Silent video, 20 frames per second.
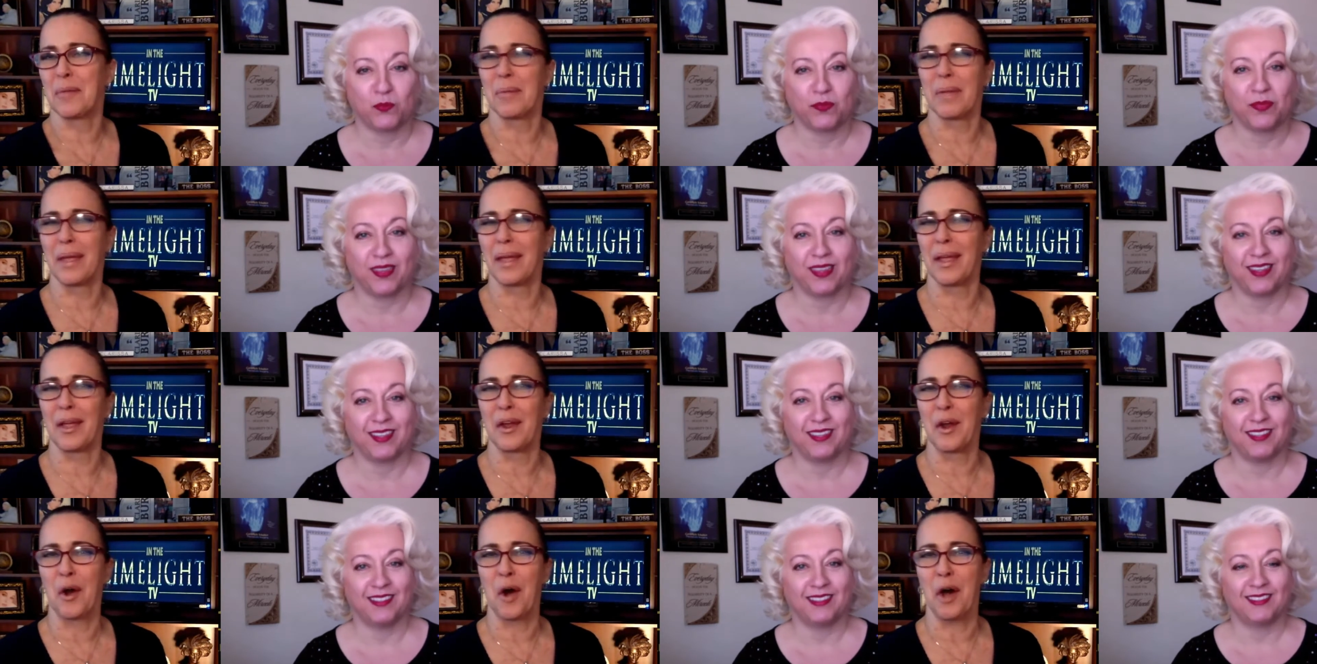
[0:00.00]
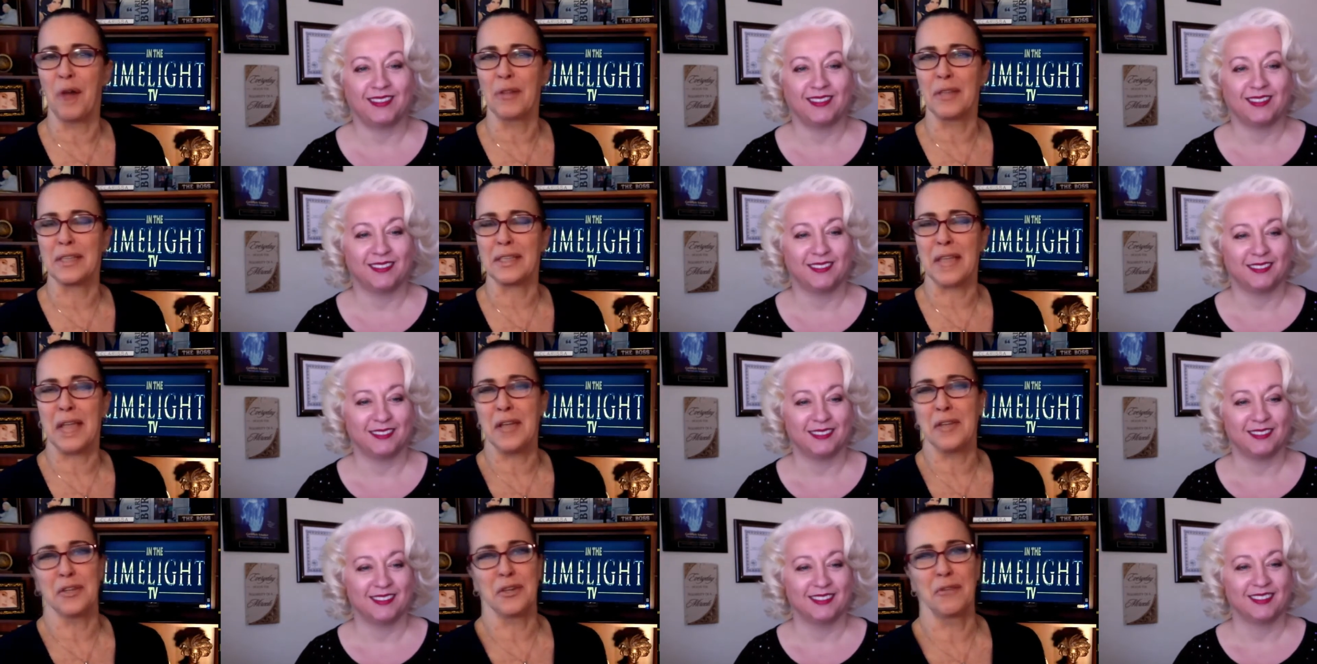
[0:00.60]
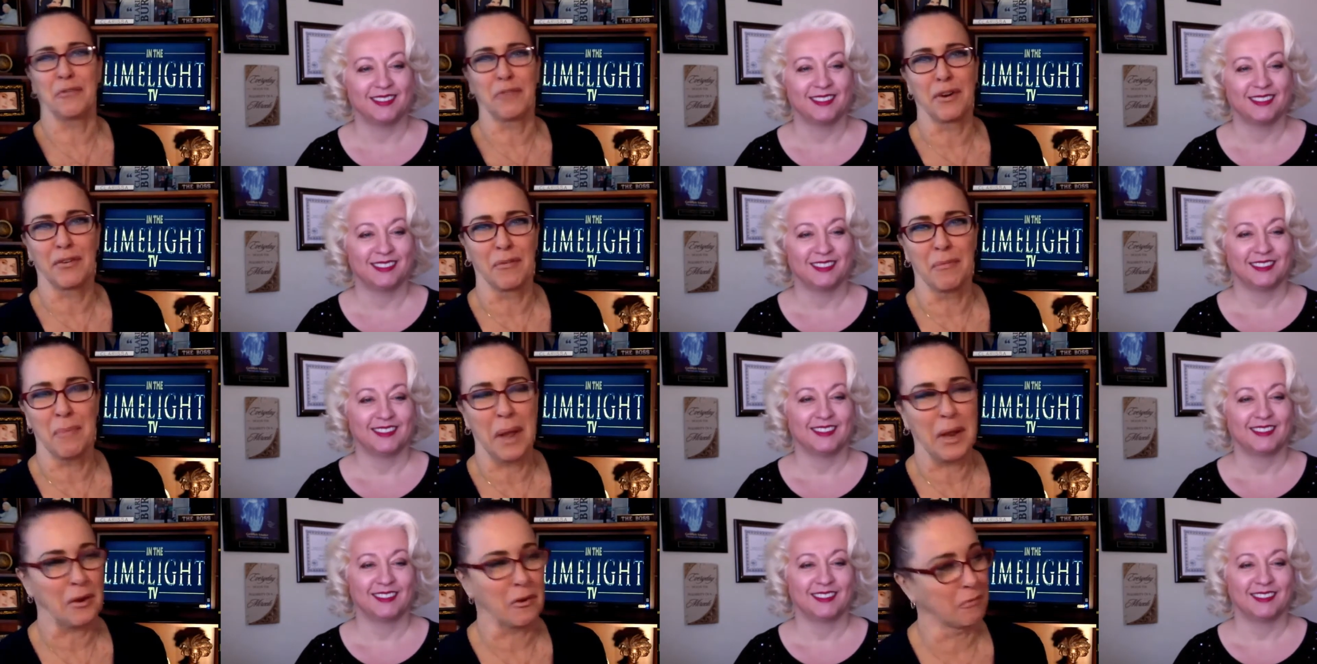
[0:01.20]
Speaker 1: to be, you know, on the stage and in front
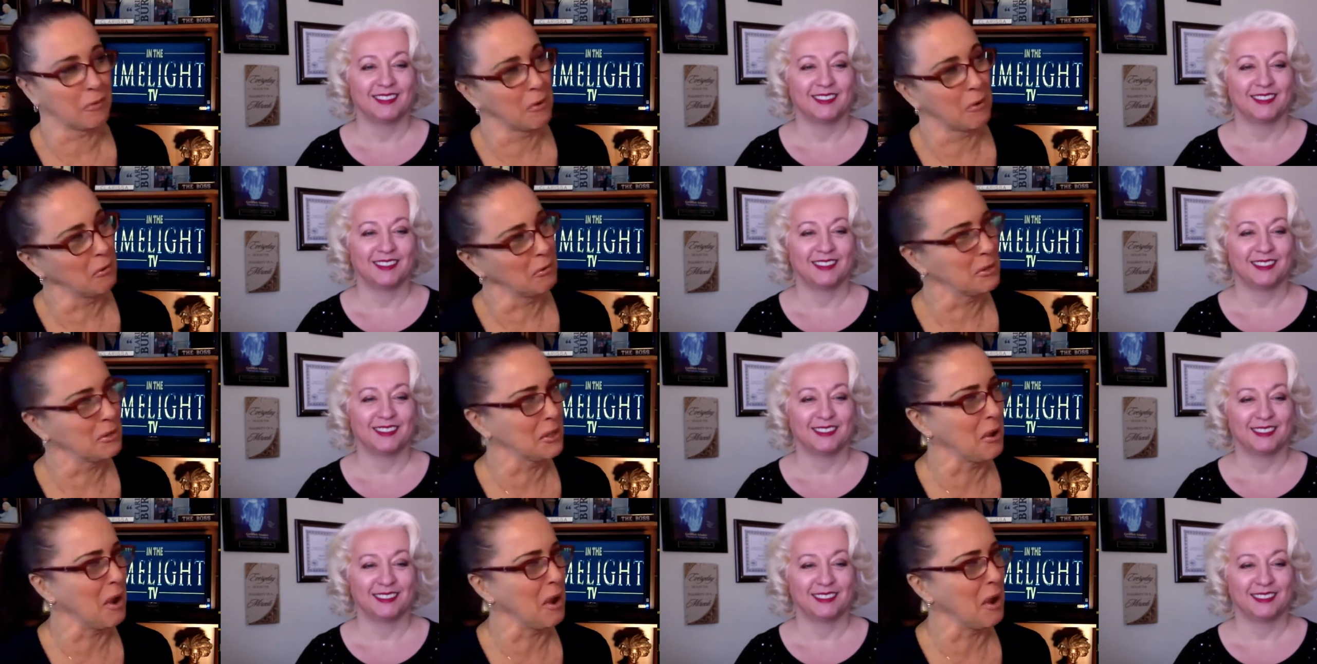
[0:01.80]
of a microphone. So